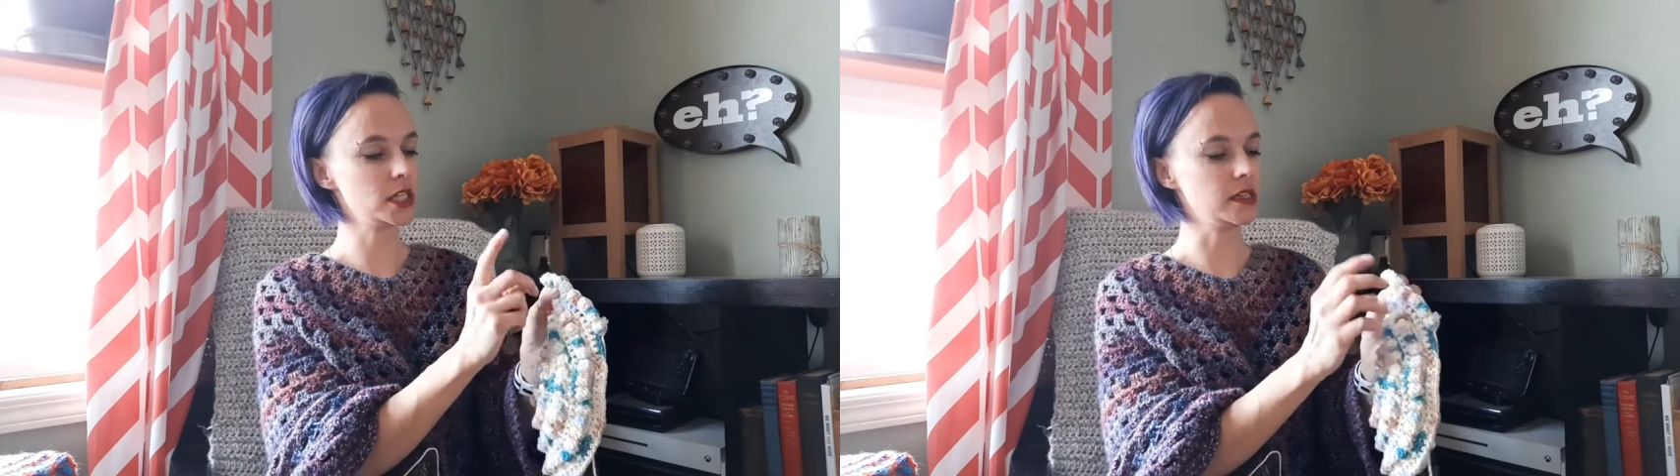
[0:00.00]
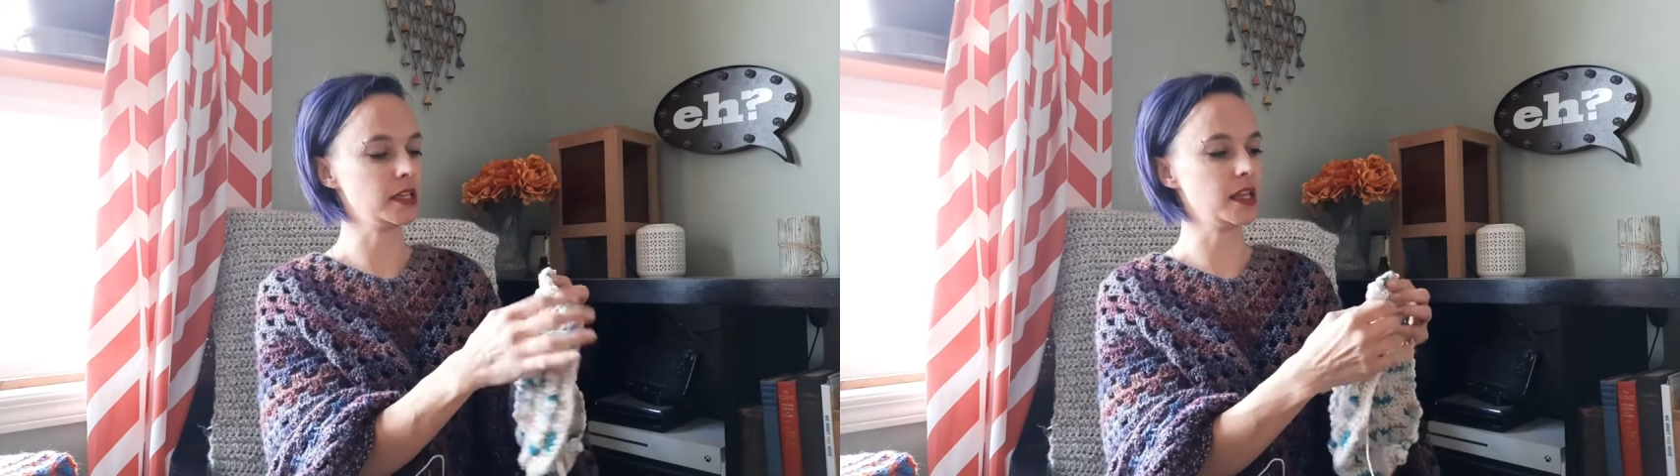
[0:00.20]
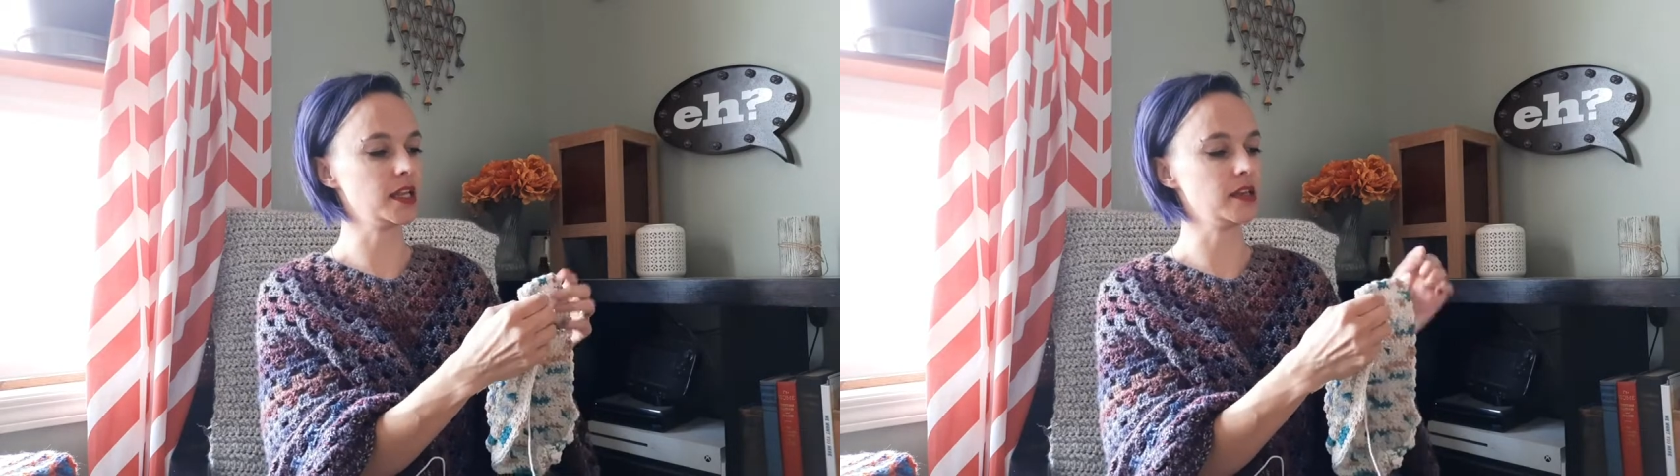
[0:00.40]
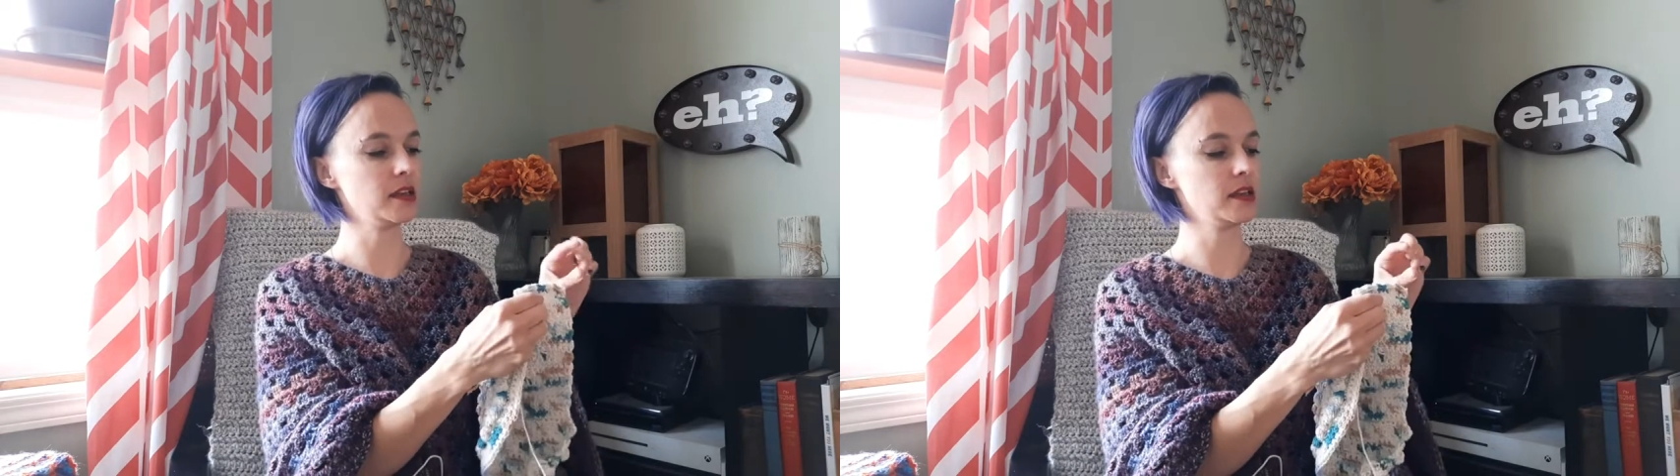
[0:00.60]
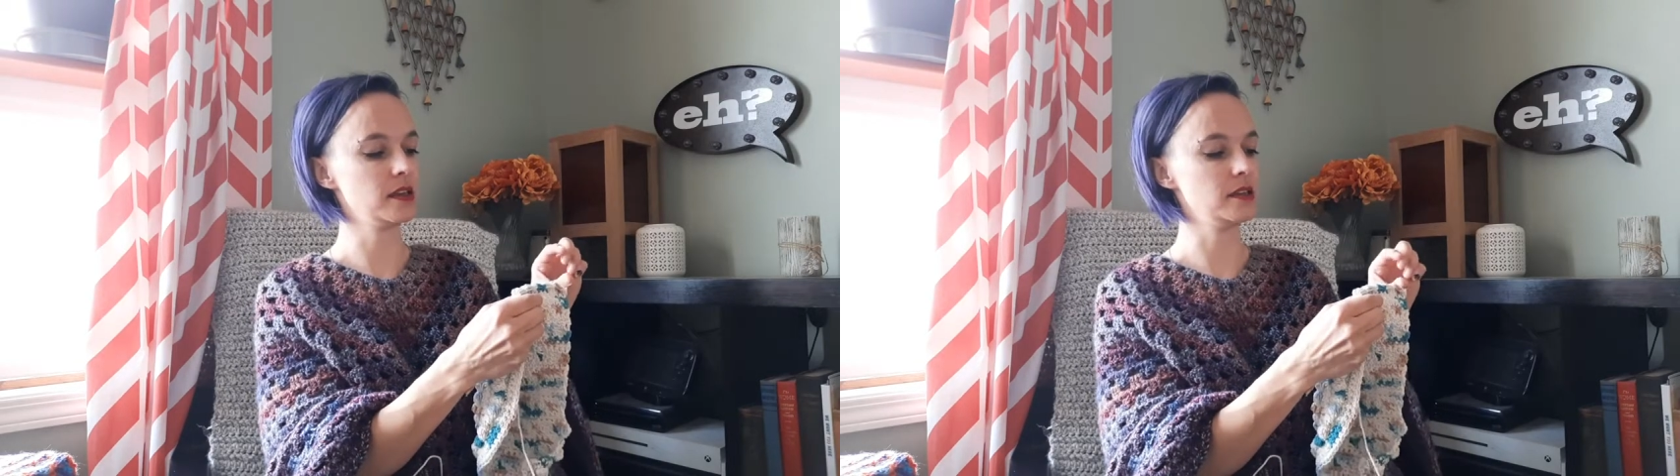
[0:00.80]
and then,
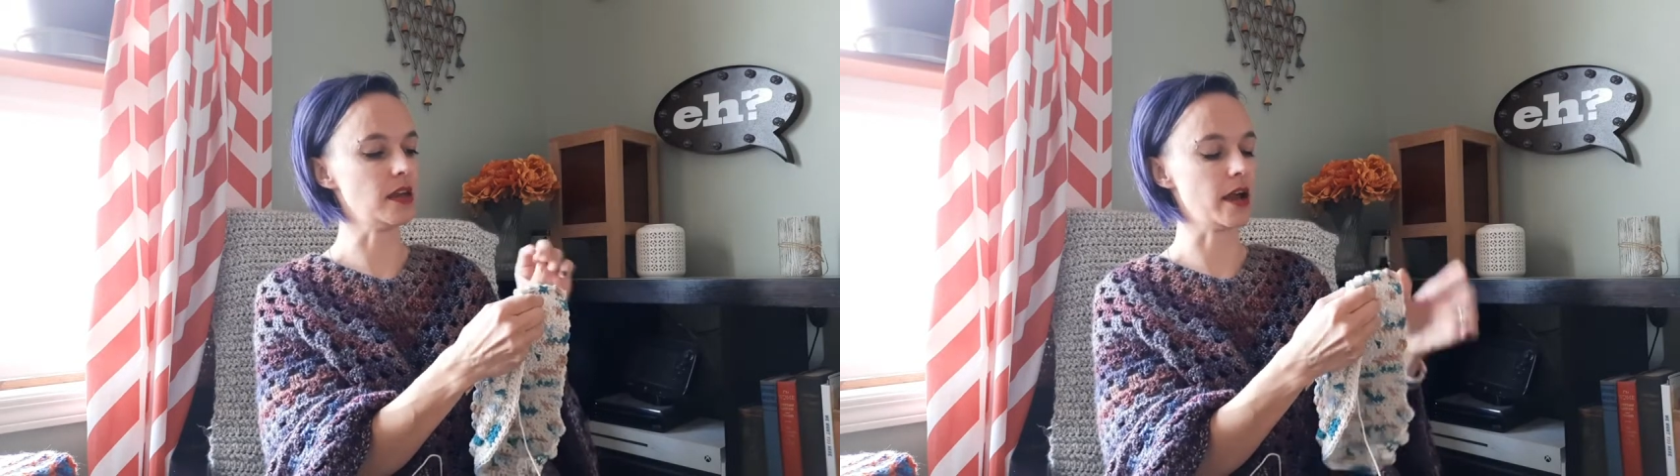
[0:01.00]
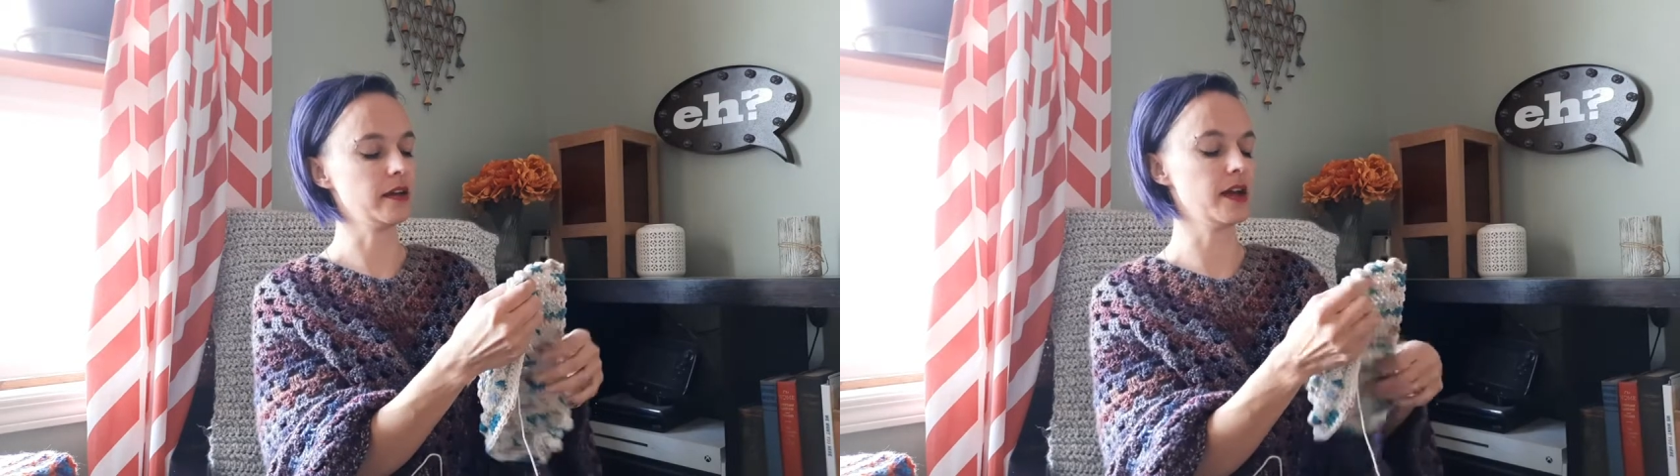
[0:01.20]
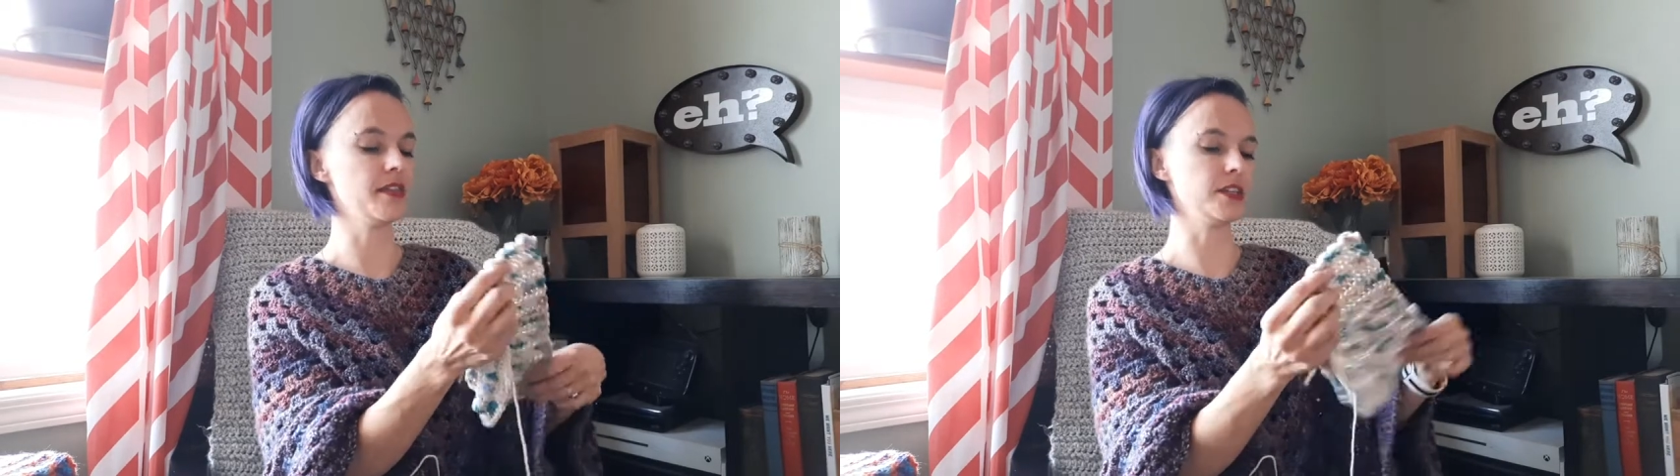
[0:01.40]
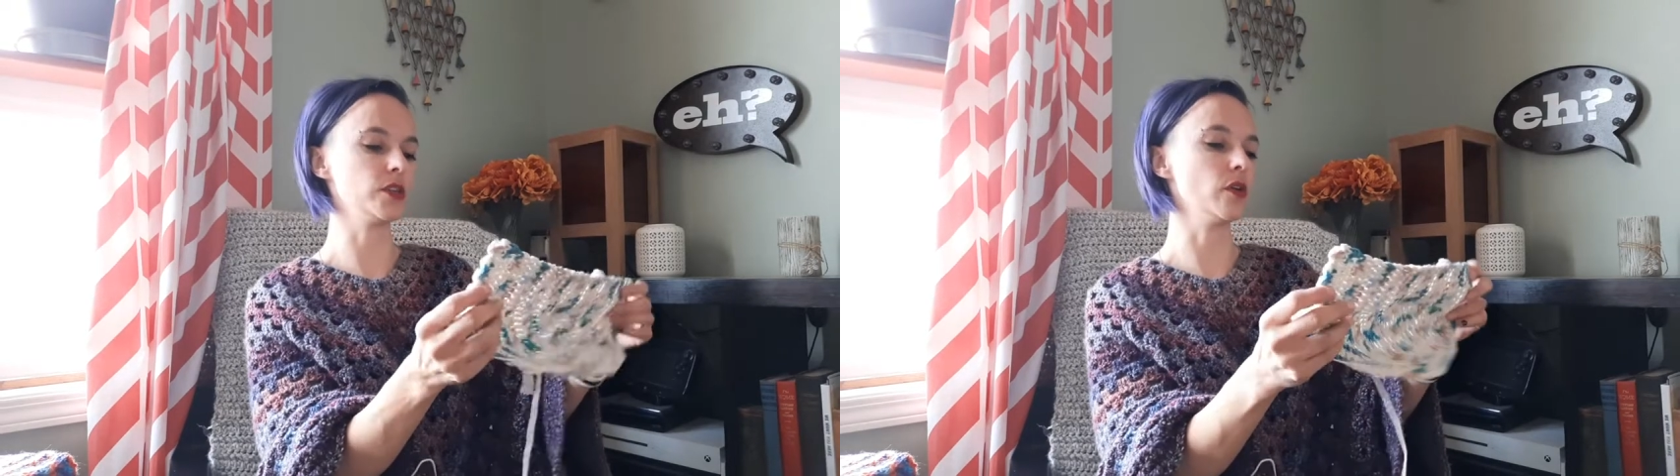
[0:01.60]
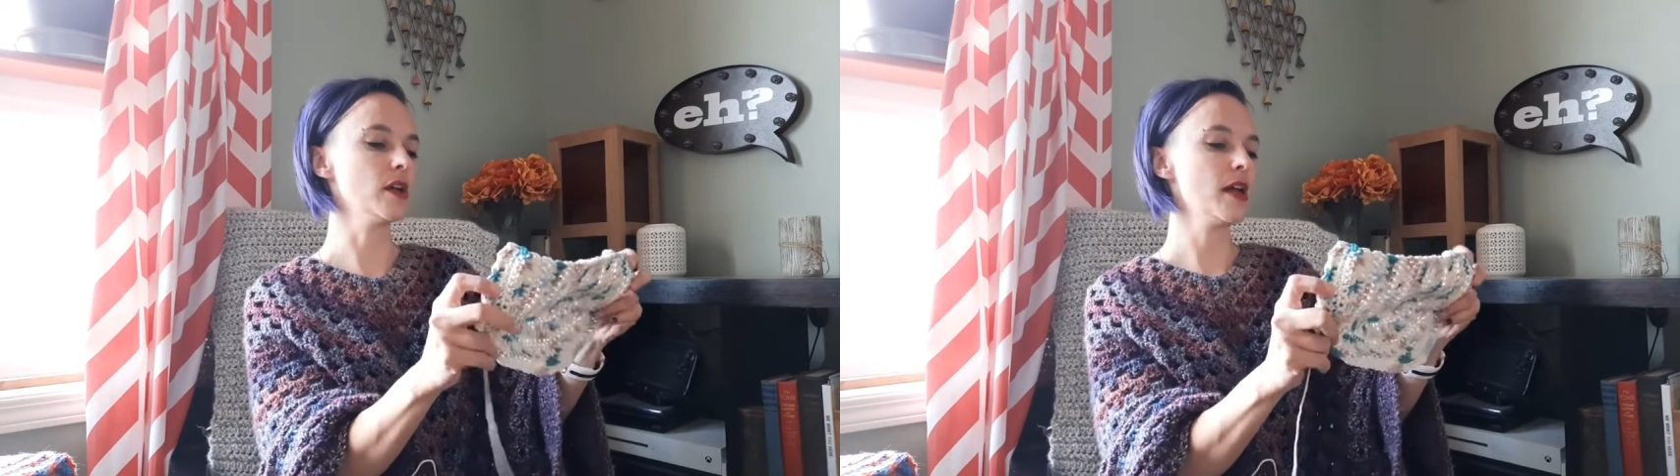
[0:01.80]
yeah, I think so.